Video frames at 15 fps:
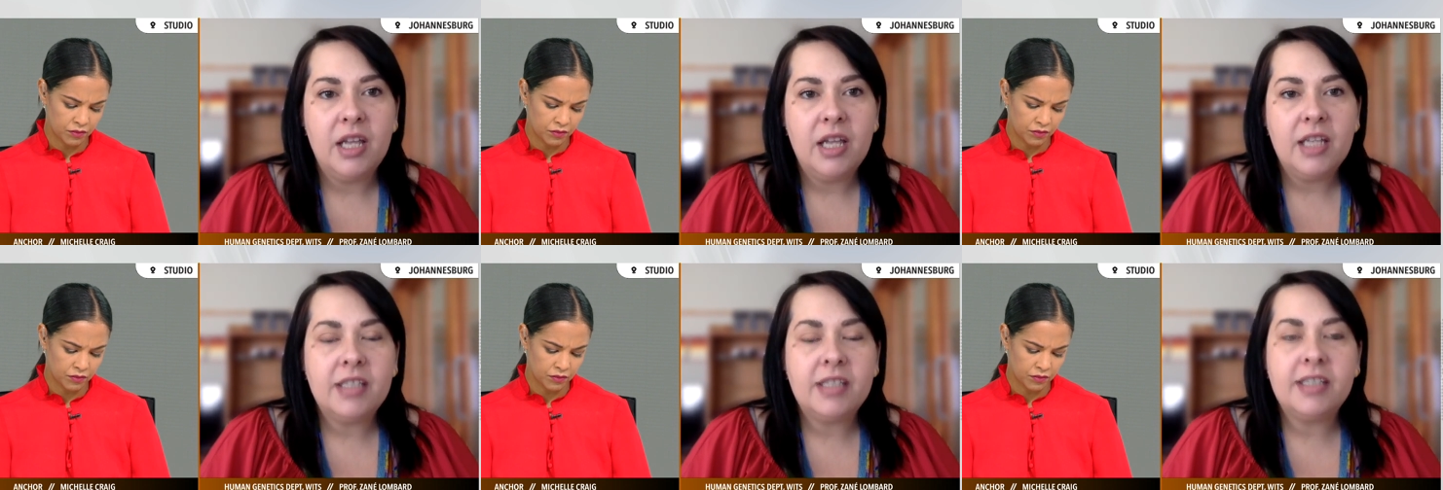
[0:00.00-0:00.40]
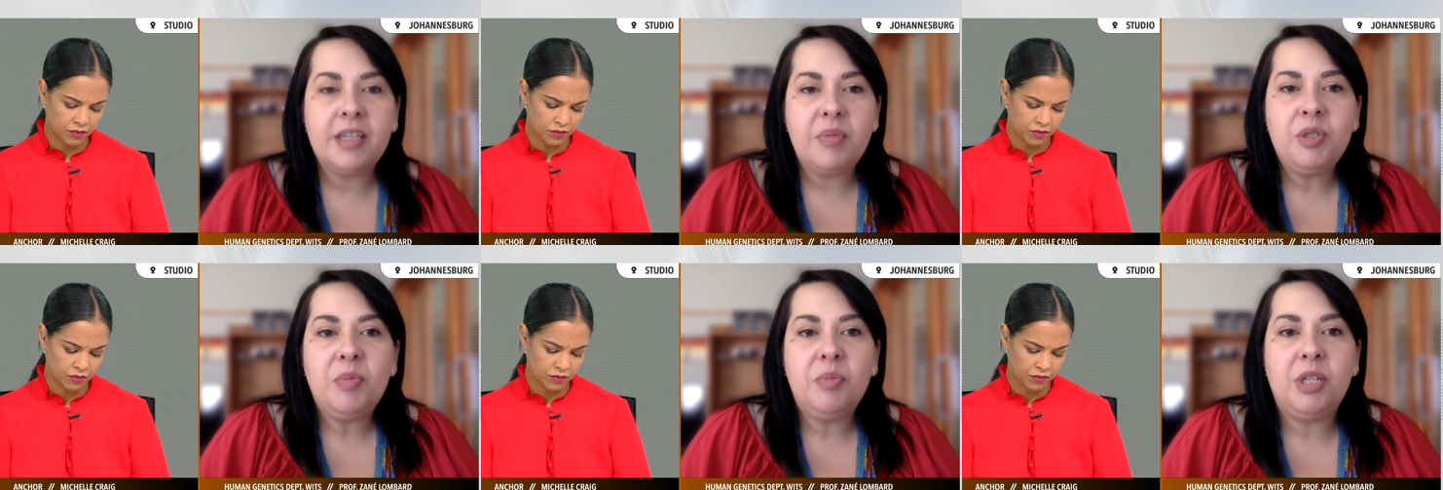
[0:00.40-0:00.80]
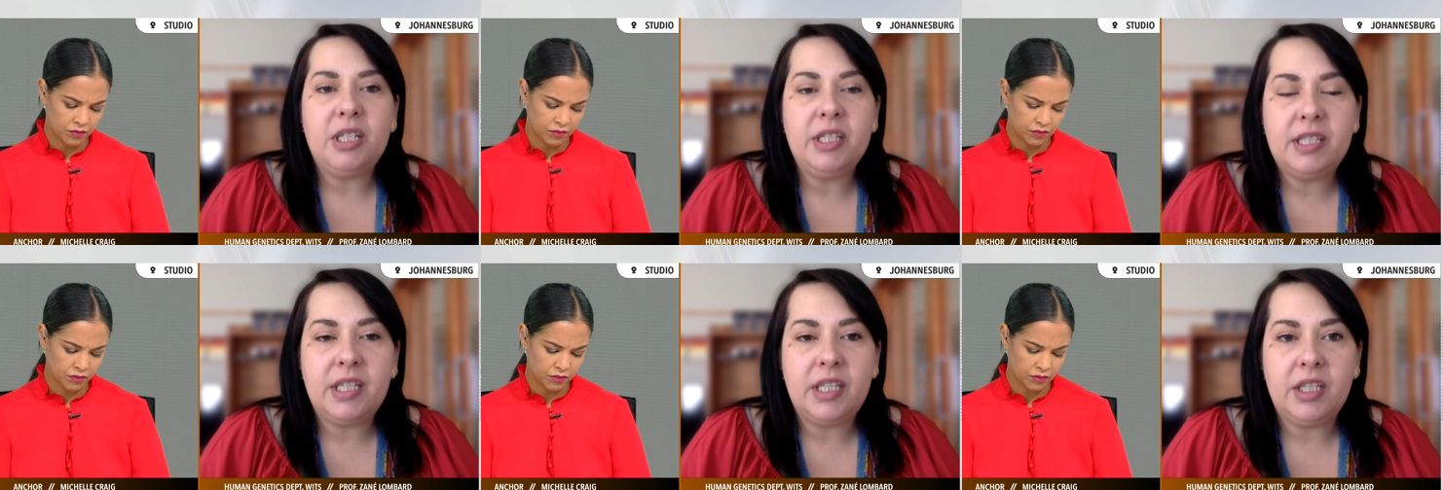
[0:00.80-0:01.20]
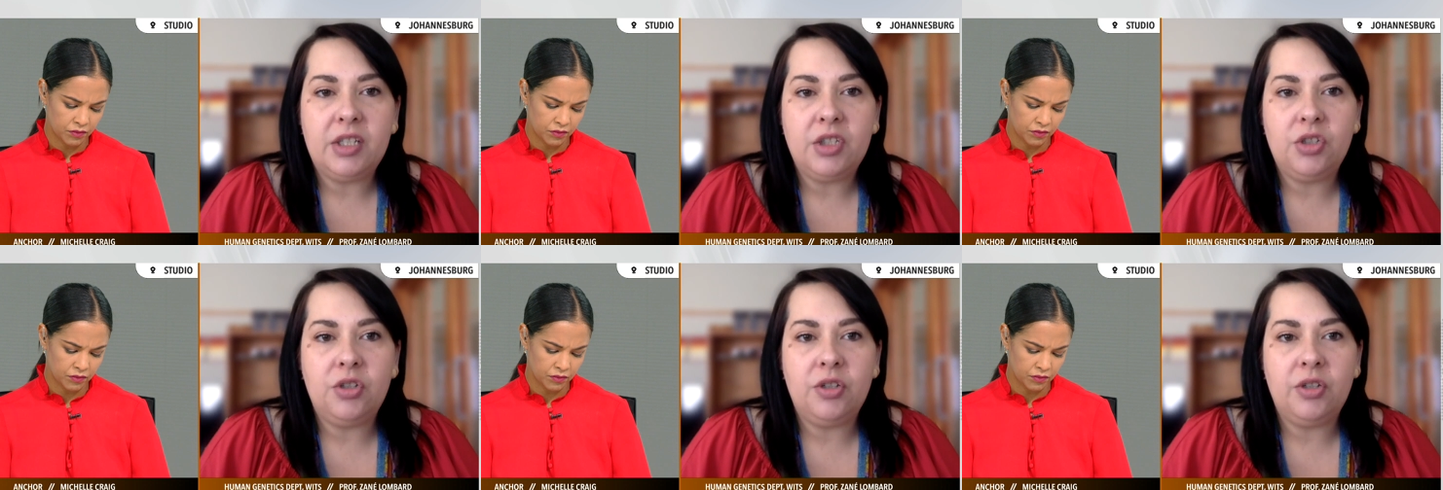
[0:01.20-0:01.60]
Speaker 1: susceptibility to
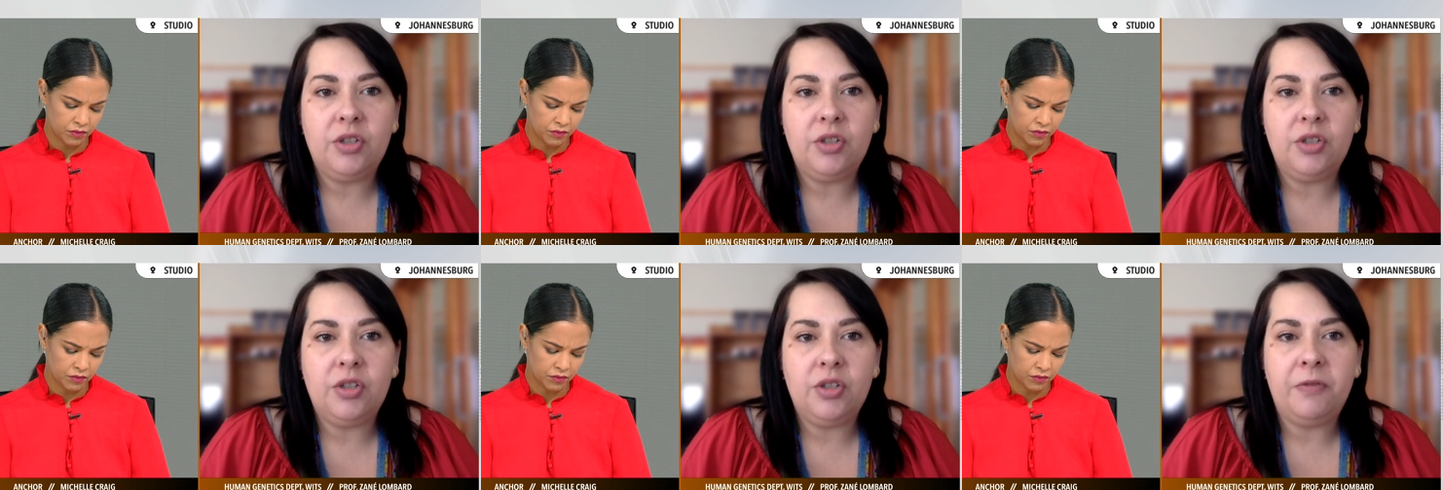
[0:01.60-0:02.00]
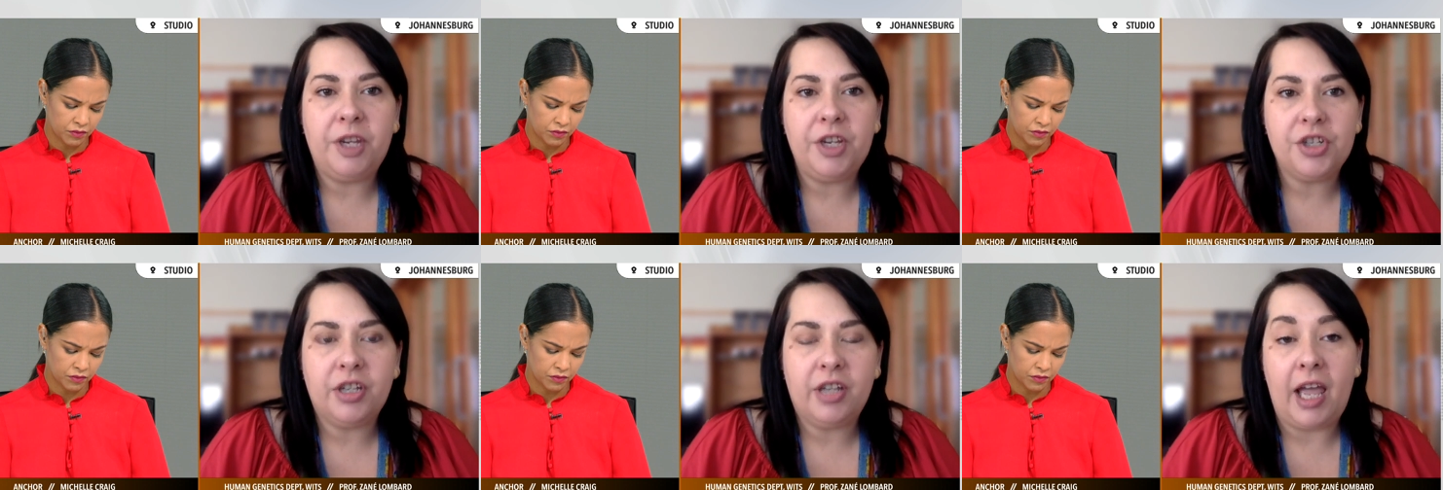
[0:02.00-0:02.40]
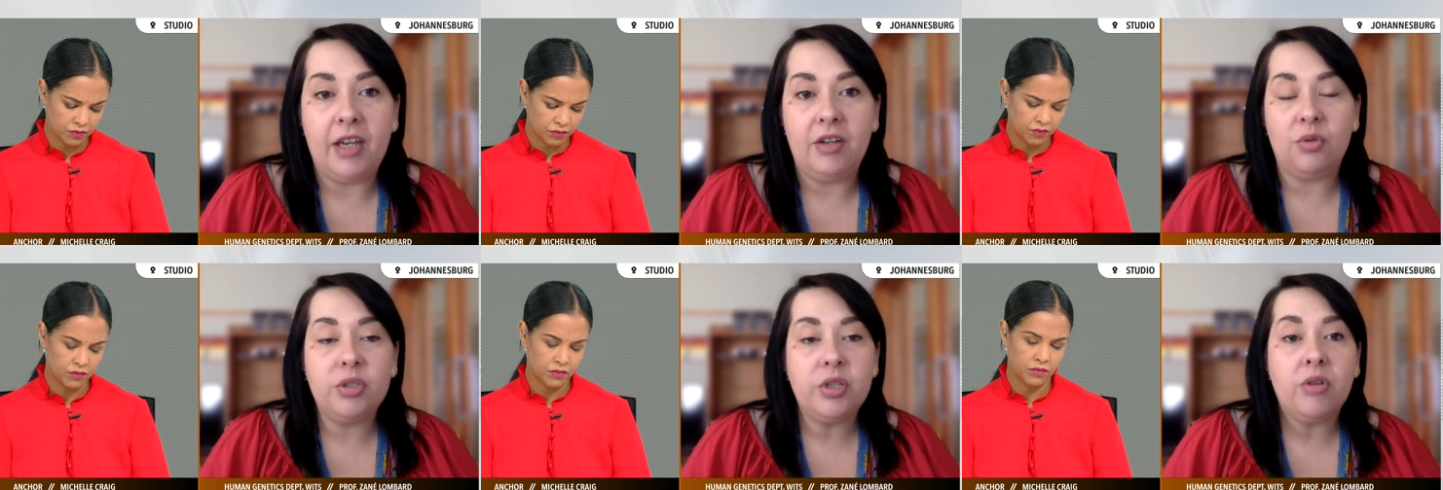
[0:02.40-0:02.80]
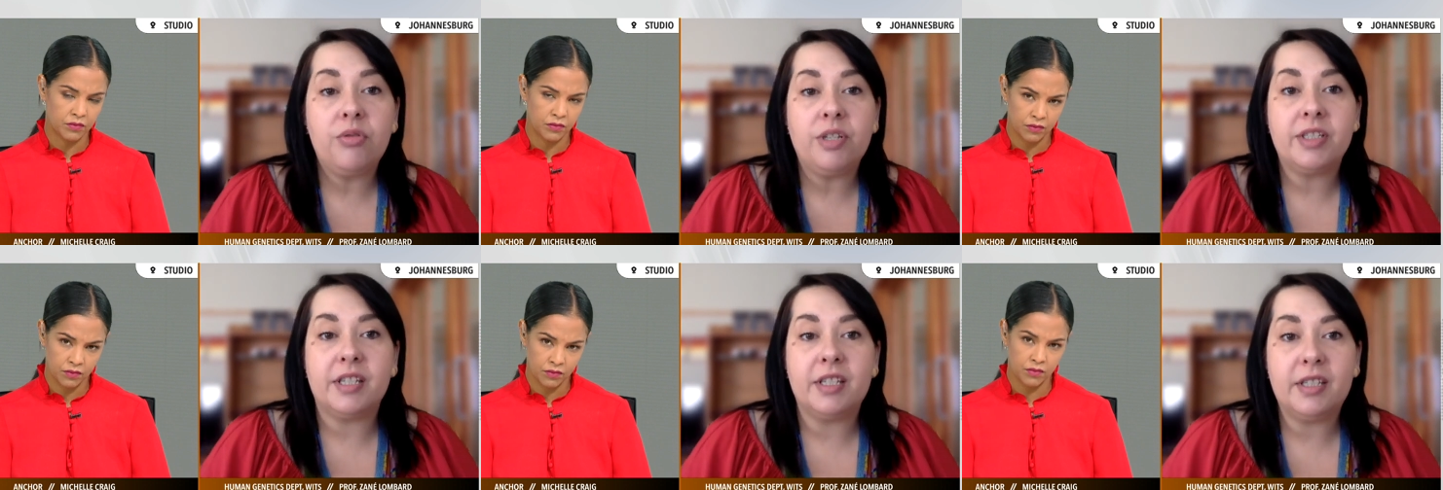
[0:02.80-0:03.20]
infection and also
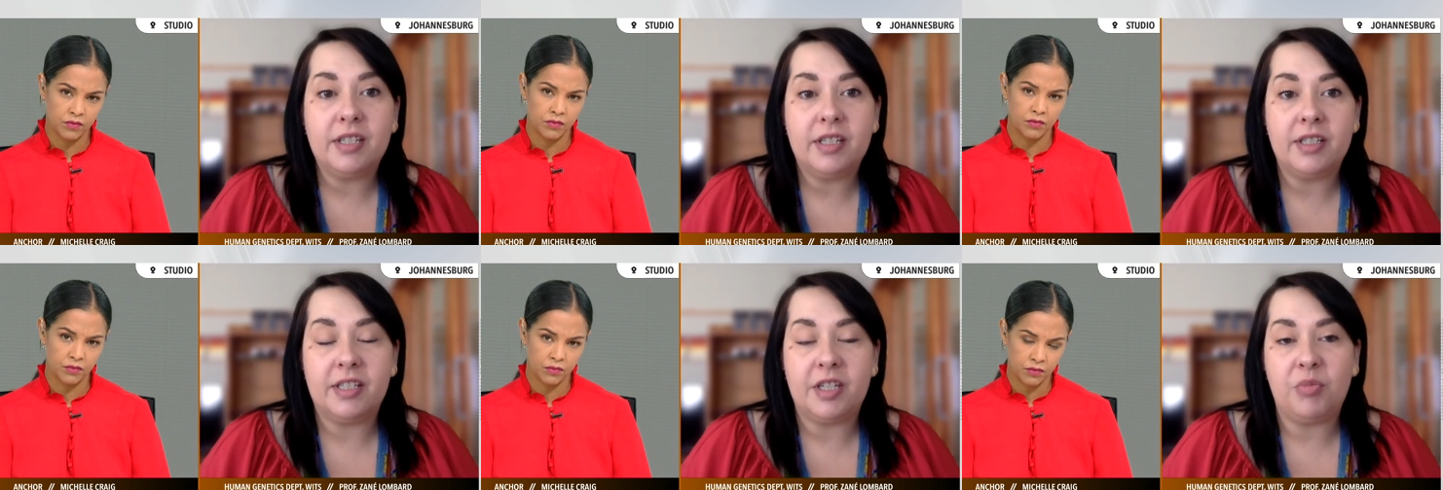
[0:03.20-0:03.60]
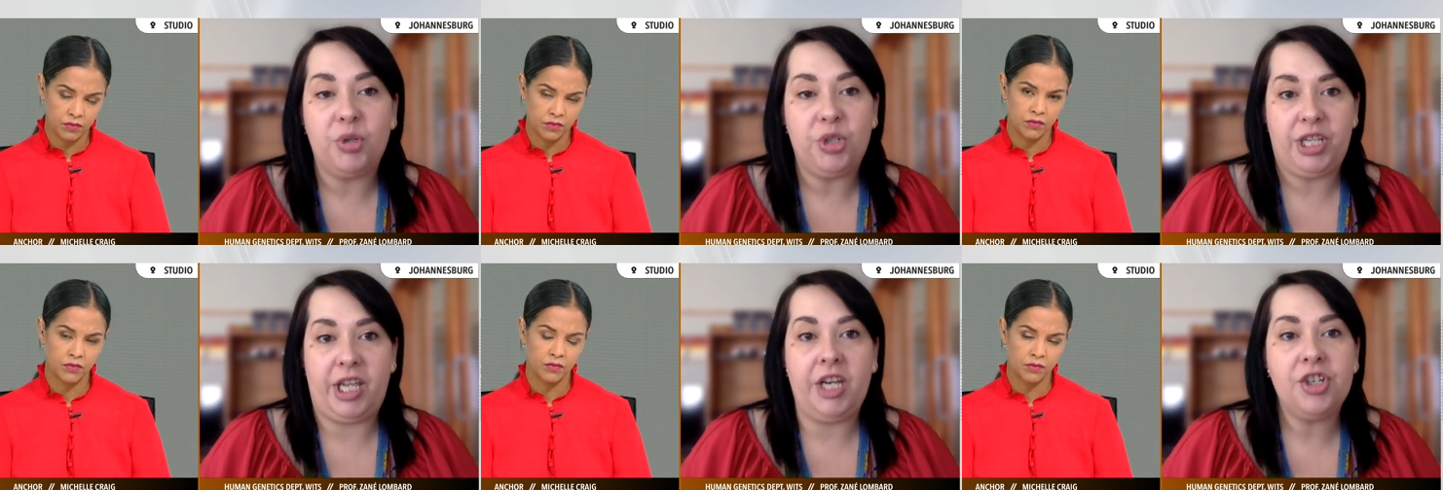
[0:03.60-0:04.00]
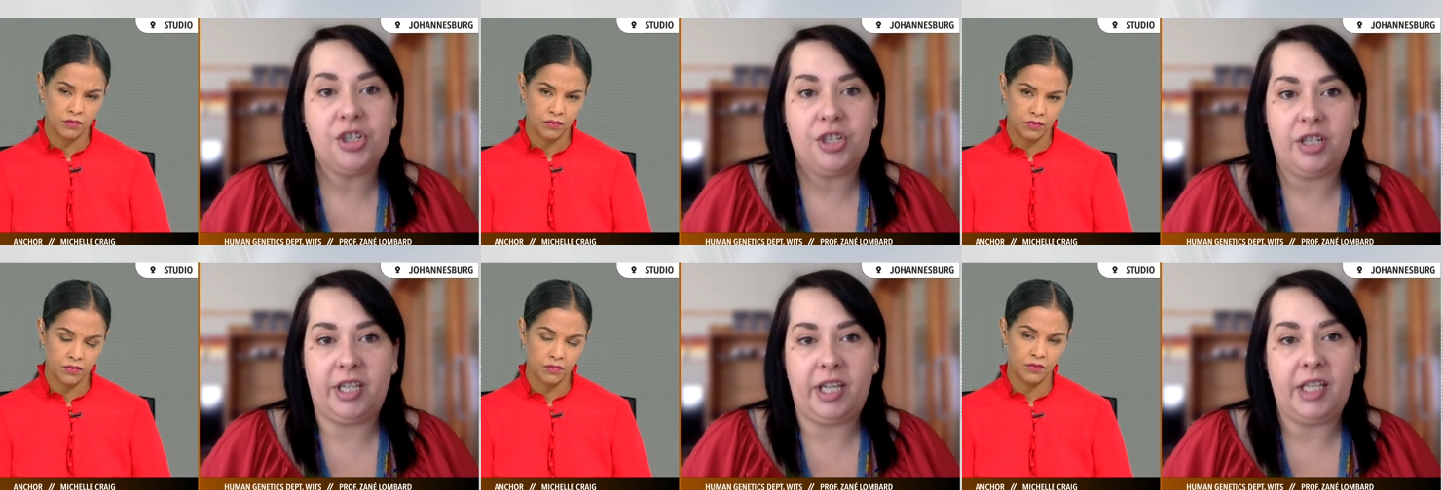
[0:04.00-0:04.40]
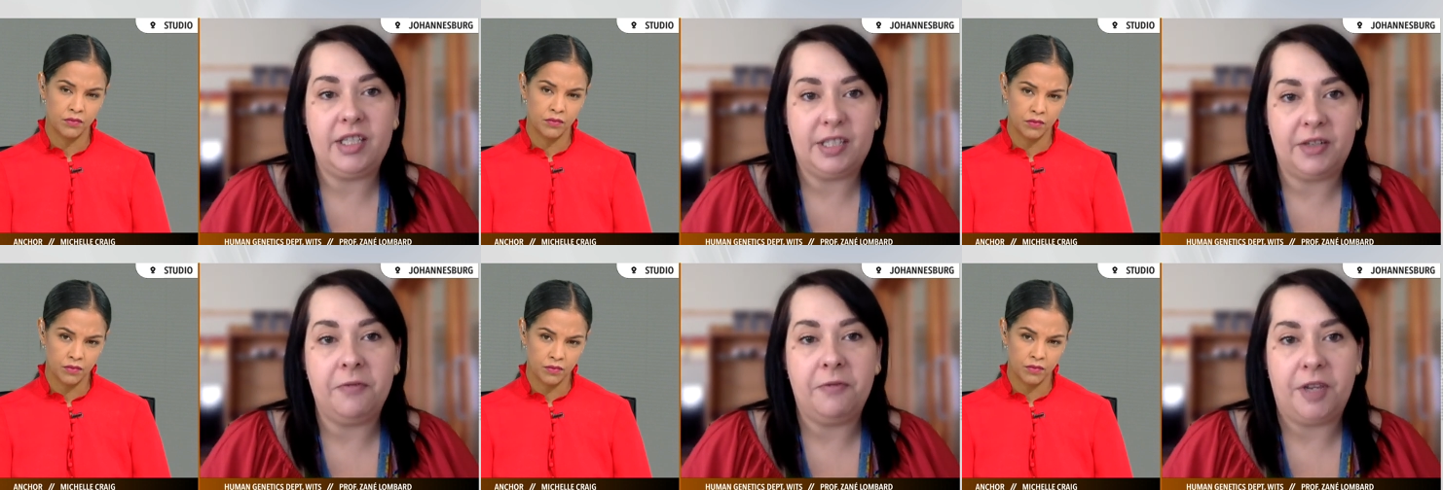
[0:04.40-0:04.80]
resistance and protection against
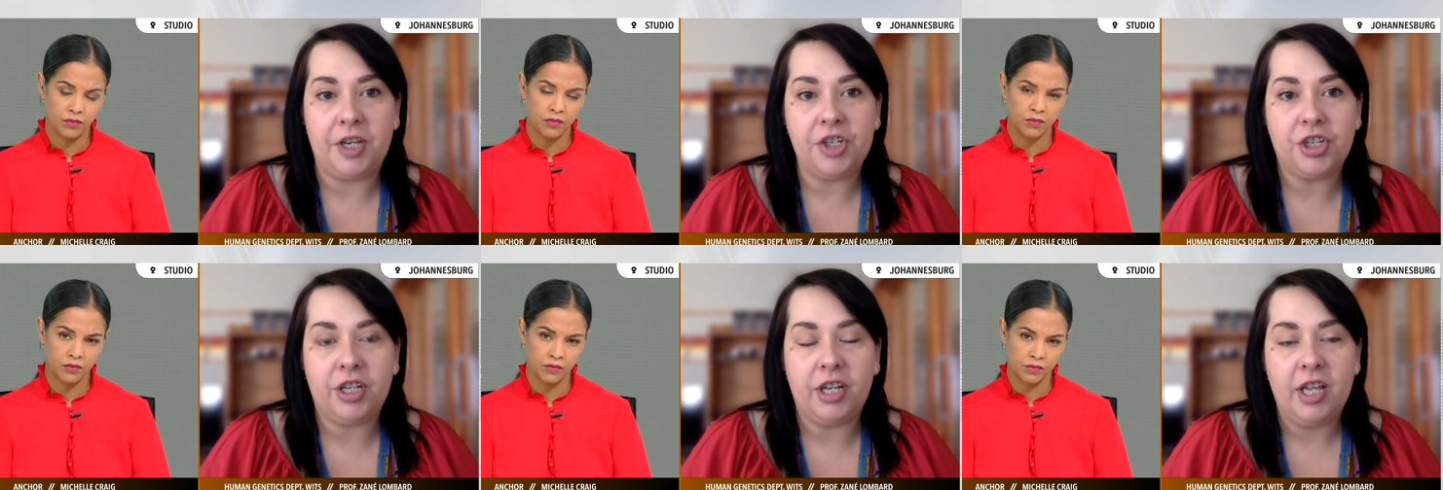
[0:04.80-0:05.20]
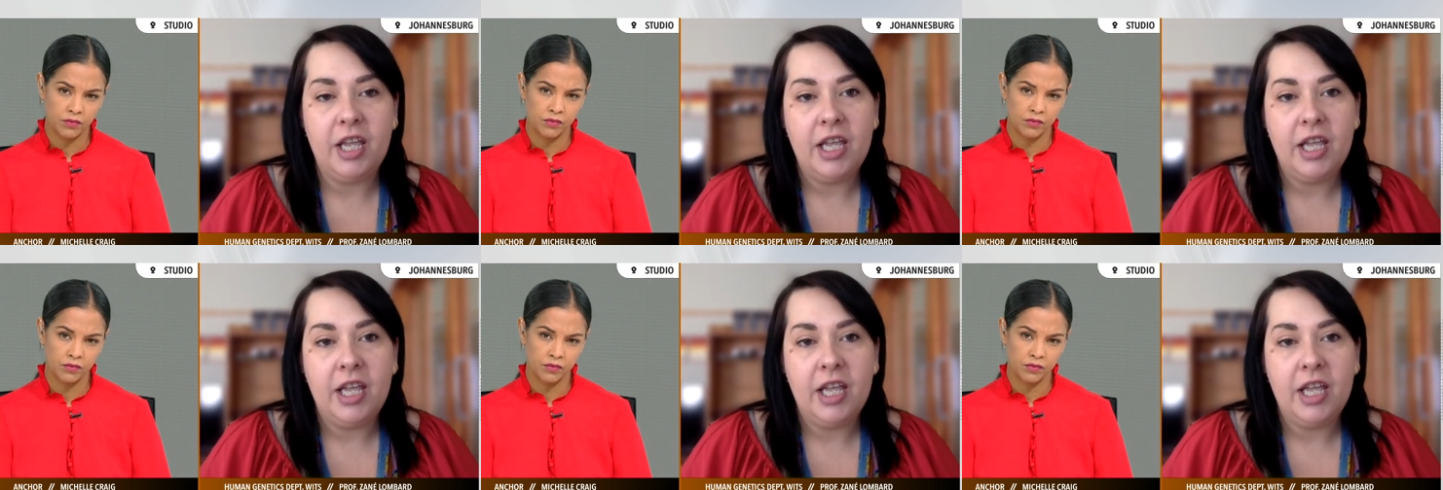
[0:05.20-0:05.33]
infection